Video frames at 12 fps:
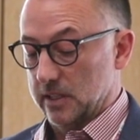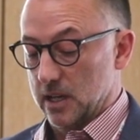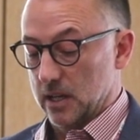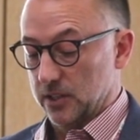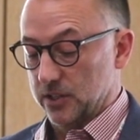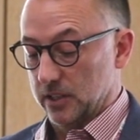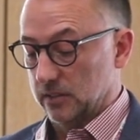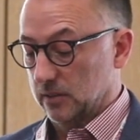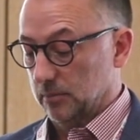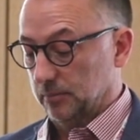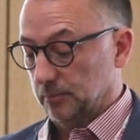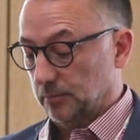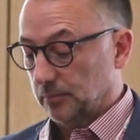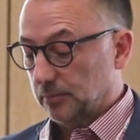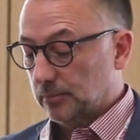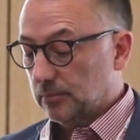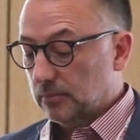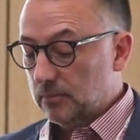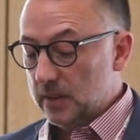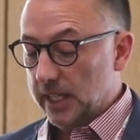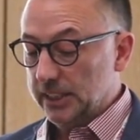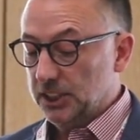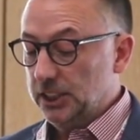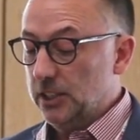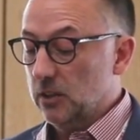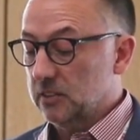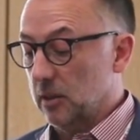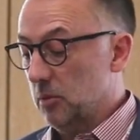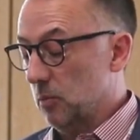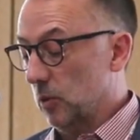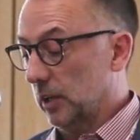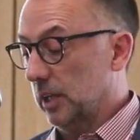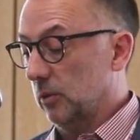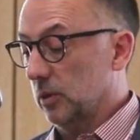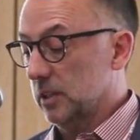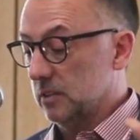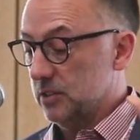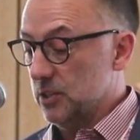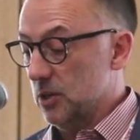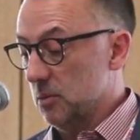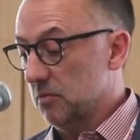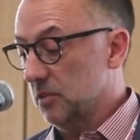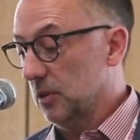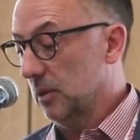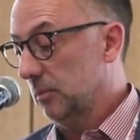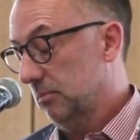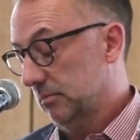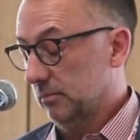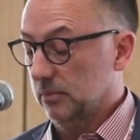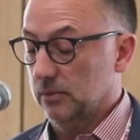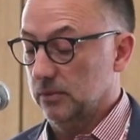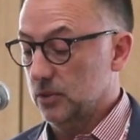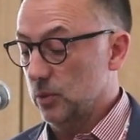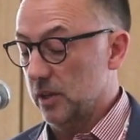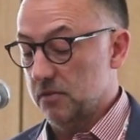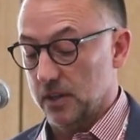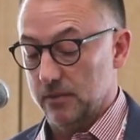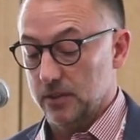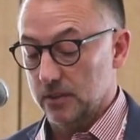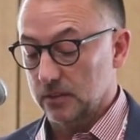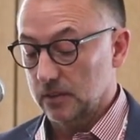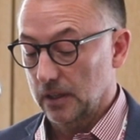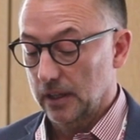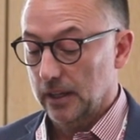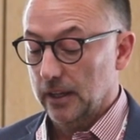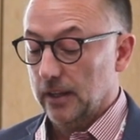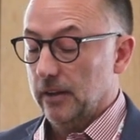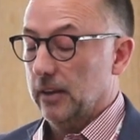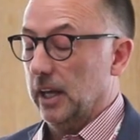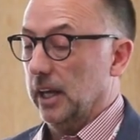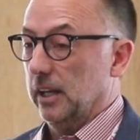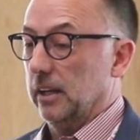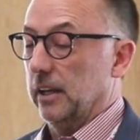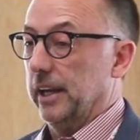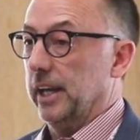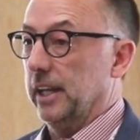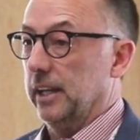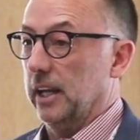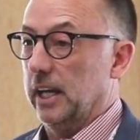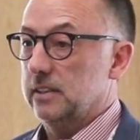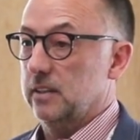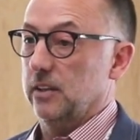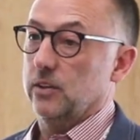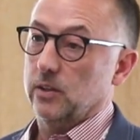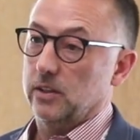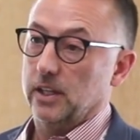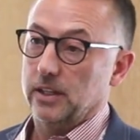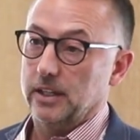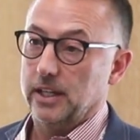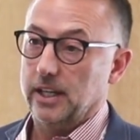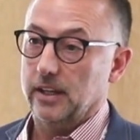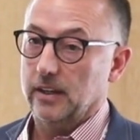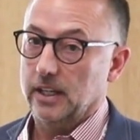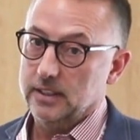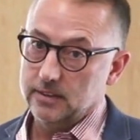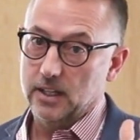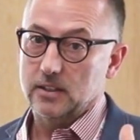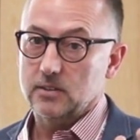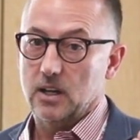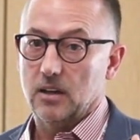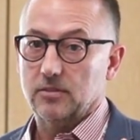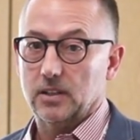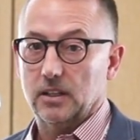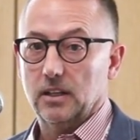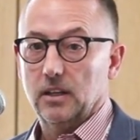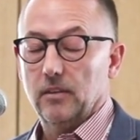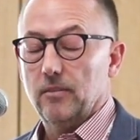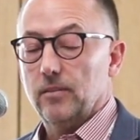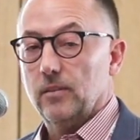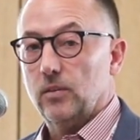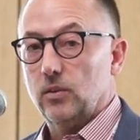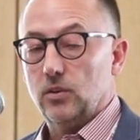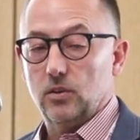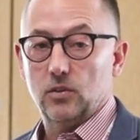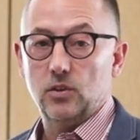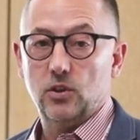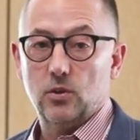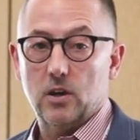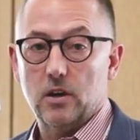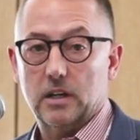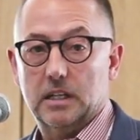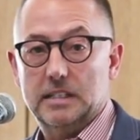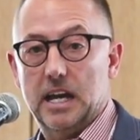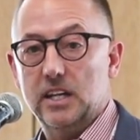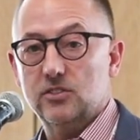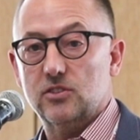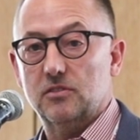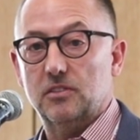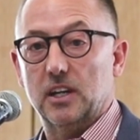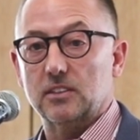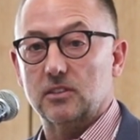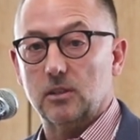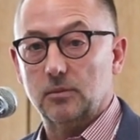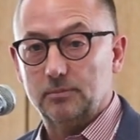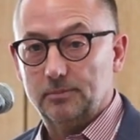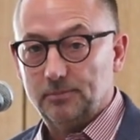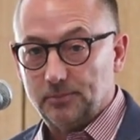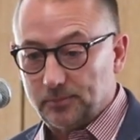a psychologist, and she knows I've been working with this term for 25 years. And, and I said to her the other day, and I say this often, you are a catastrophizer.